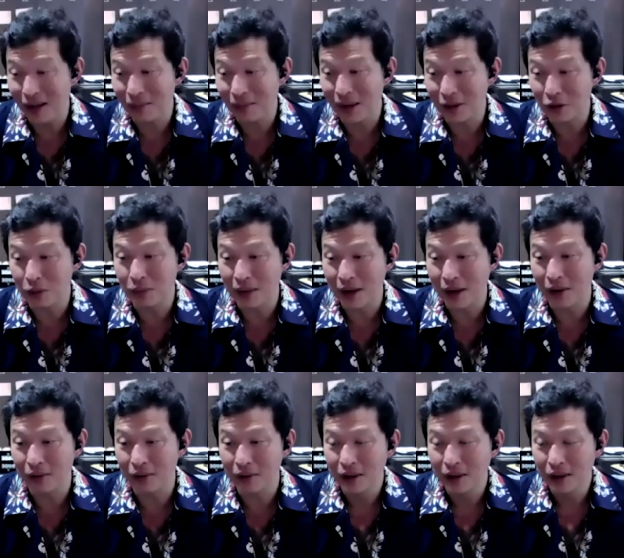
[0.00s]
like Michael
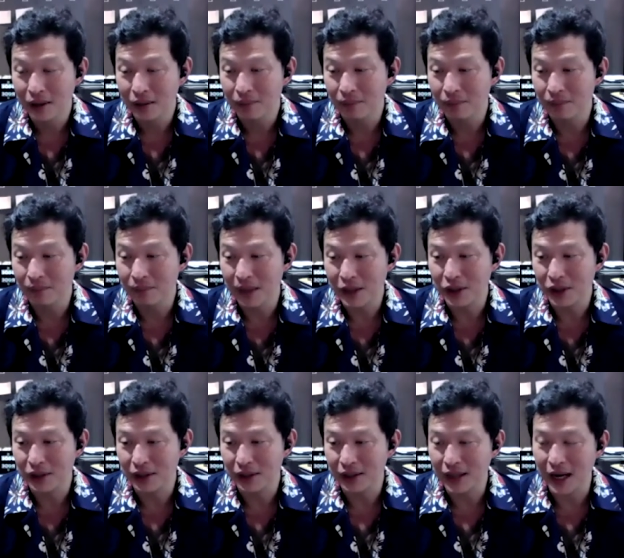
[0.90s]
Browne
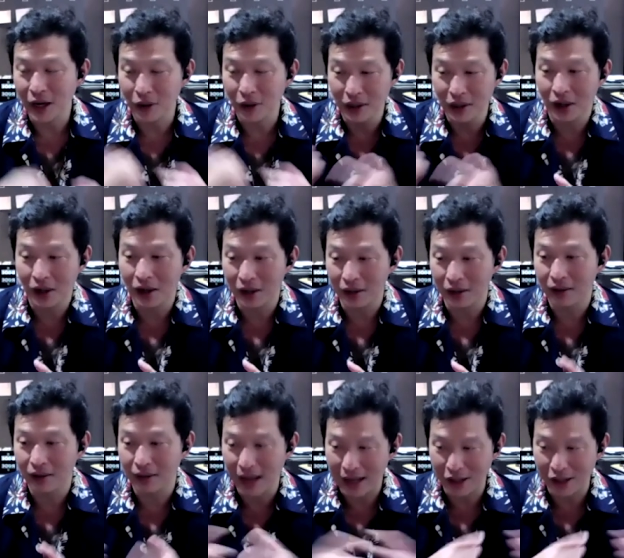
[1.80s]
basically carried
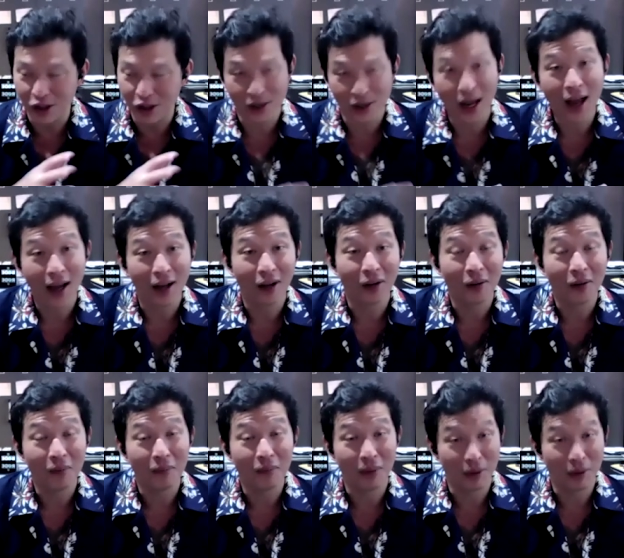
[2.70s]
on that style